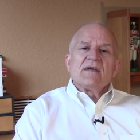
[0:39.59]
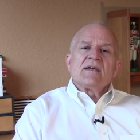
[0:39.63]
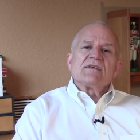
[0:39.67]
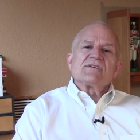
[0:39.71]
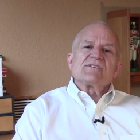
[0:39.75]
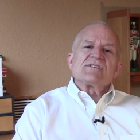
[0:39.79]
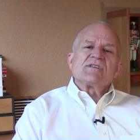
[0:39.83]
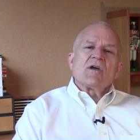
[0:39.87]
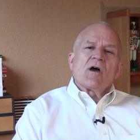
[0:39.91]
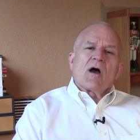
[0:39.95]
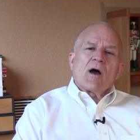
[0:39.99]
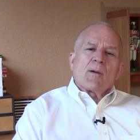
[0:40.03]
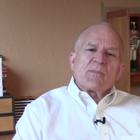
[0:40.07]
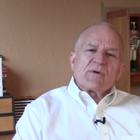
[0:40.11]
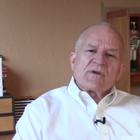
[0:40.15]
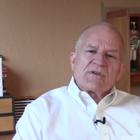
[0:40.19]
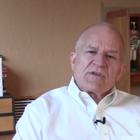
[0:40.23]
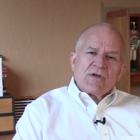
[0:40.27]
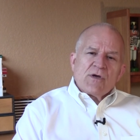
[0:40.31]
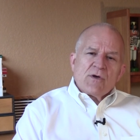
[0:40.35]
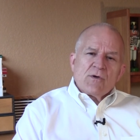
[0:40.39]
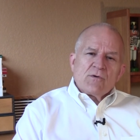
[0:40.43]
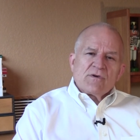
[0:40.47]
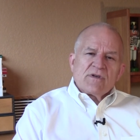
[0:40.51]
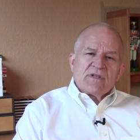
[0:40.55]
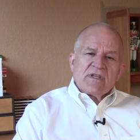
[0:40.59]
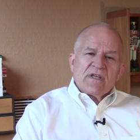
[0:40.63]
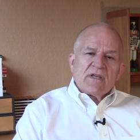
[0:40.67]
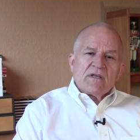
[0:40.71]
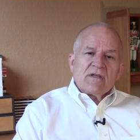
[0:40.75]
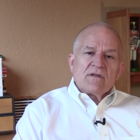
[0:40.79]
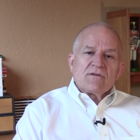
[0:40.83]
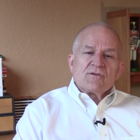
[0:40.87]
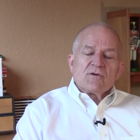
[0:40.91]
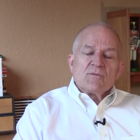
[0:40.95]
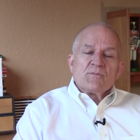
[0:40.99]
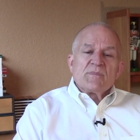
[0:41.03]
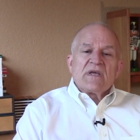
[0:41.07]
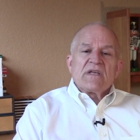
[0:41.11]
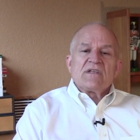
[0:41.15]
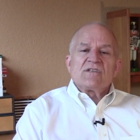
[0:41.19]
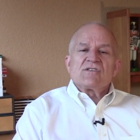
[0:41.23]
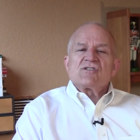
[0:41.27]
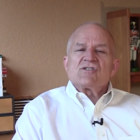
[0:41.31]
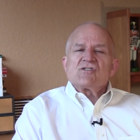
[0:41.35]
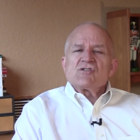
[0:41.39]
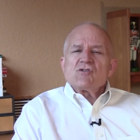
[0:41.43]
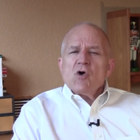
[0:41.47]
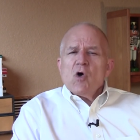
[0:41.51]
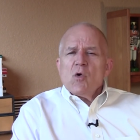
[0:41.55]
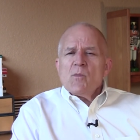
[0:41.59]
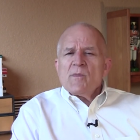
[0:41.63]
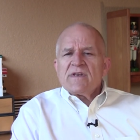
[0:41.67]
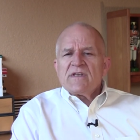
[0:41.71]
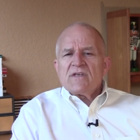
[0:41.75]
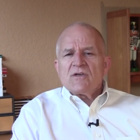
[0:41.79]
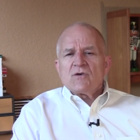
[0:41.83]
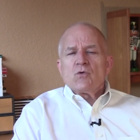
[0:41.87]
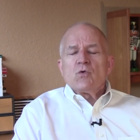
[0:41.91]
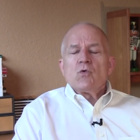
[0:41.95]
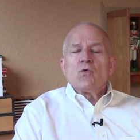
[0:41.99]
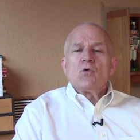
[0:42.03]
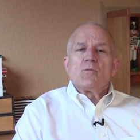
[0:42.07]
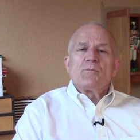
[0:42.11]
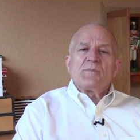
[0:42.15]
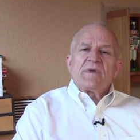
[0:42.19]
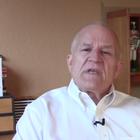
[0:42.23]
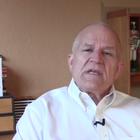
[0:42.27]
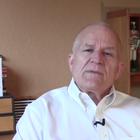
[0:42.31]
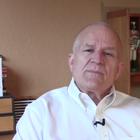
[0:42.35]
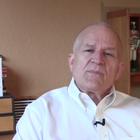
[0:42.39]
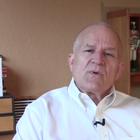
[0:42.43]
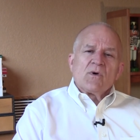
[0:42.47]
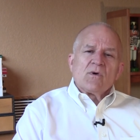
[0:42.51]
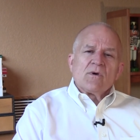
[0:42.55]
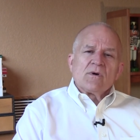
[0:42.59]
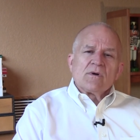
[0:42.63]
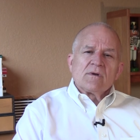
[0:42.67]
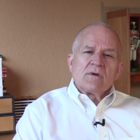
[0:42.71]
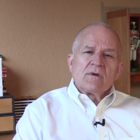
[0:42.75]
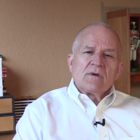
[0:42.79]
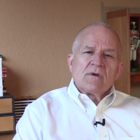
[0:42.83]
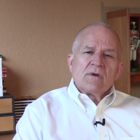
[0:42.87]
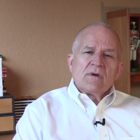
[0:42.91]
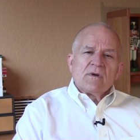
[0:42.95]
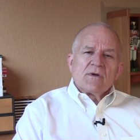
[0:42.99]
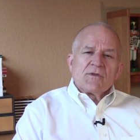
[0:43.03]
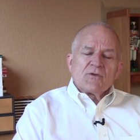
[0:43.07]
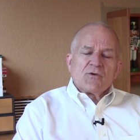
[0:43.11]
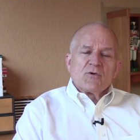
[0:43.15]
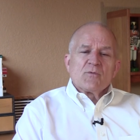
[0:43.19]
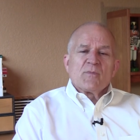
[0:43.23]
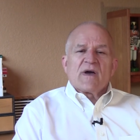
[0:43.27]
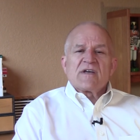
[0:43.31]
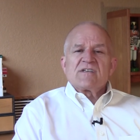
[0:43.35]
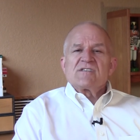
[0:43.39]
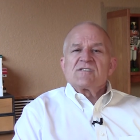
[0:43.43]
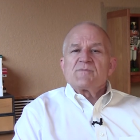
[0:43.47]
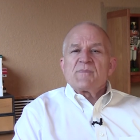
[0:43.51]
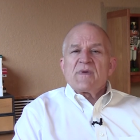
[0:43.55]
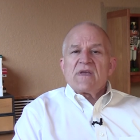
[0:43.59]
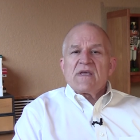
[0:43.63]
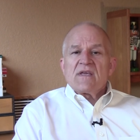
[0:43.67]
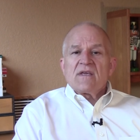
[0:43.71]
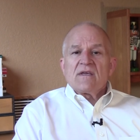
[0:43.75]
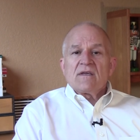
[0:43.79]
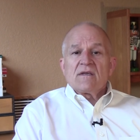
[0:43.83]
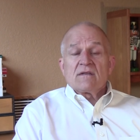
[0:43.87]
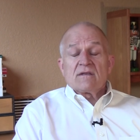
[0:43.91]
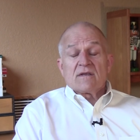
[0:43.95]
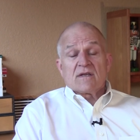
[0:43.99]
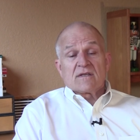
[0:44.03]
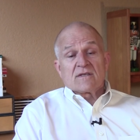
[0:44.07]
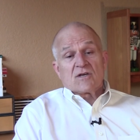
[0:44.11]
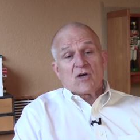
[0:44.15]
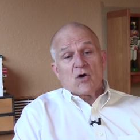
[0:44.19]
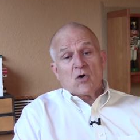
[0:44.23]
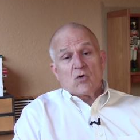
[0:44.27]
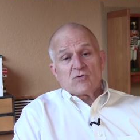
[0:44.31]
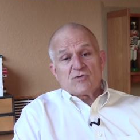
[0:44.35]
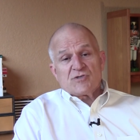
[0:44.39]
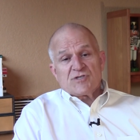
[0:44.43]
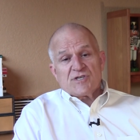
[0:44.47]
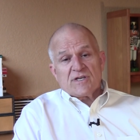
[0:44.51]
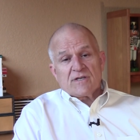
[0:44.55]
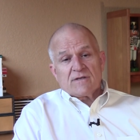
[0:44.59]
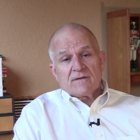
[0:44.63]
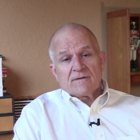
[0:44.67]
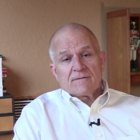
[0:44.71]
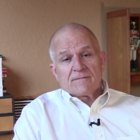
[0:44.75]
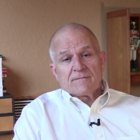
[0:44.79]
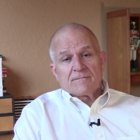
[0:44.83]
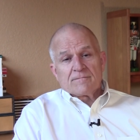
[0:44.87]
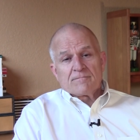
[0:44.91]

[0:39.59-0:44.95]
is the opportunity to meet so many cool people through my speaking and coaching.